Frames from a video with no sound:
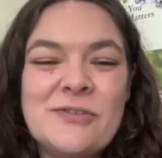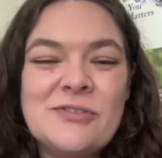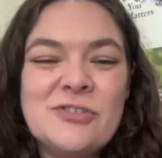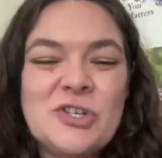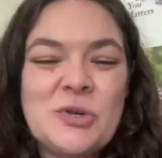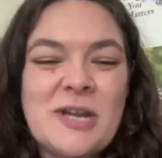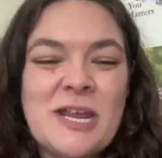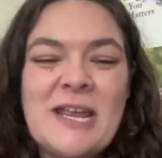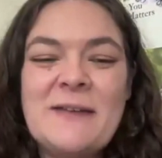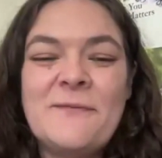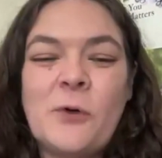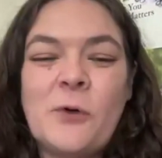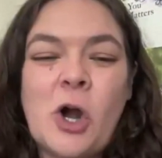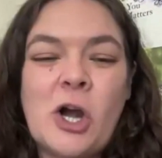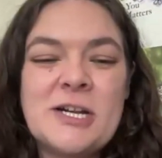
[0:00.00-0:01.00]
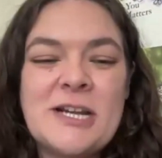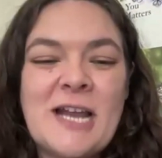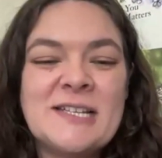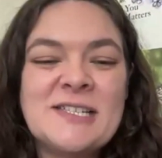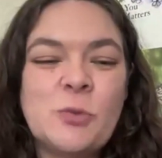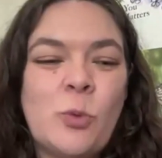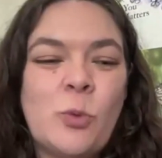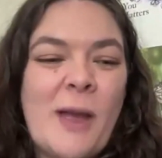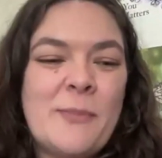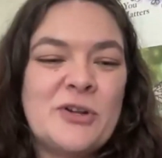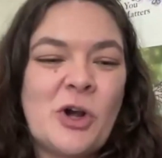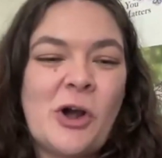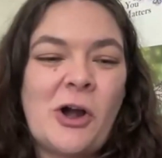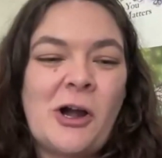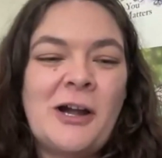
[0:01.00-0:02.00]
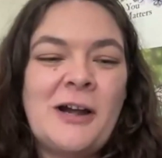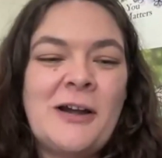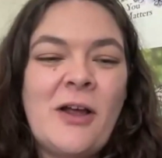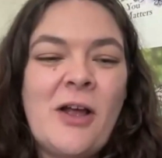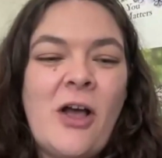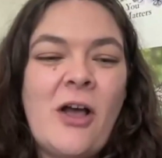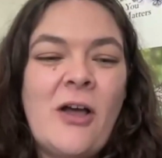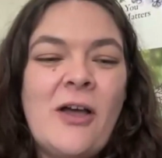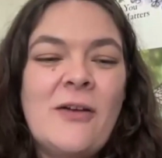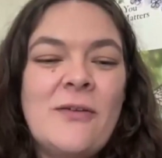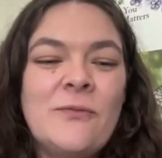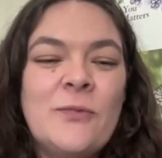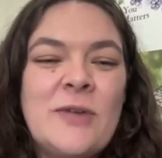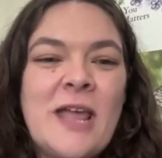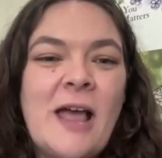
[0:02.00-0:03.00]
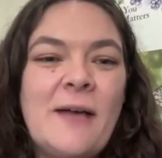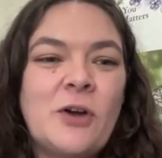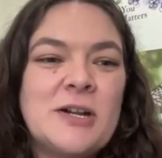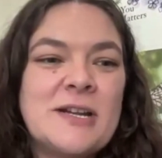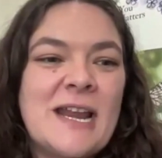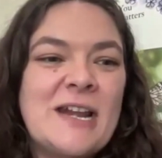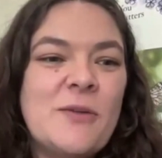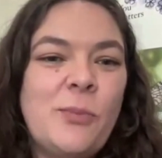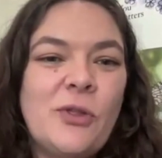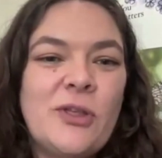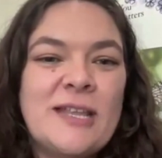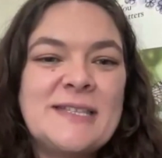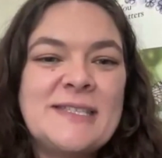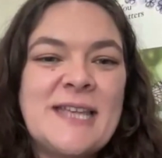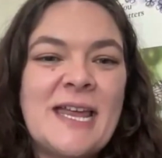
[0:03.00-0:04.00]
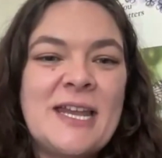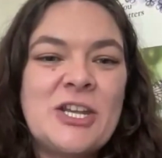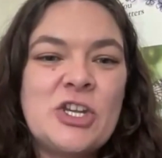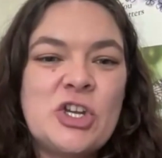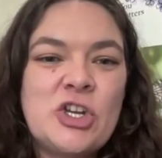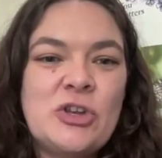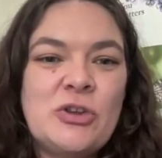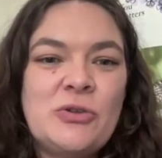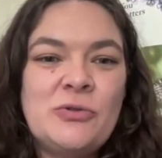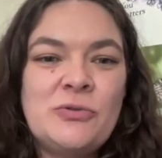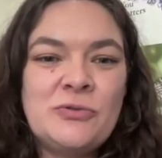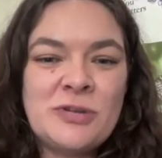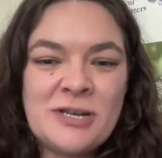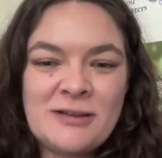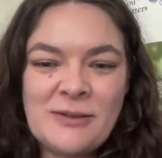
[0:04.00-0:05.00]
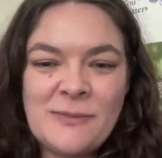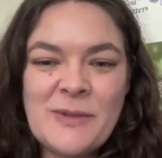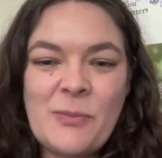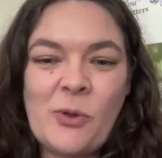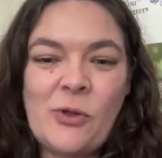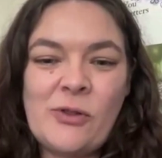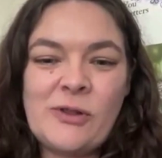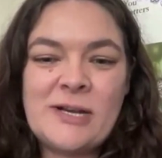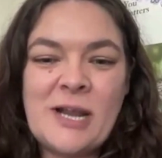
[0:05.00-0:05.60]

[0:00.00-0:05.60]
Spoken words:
tune in for our next webinar. We have our native plants at noon. Let me pull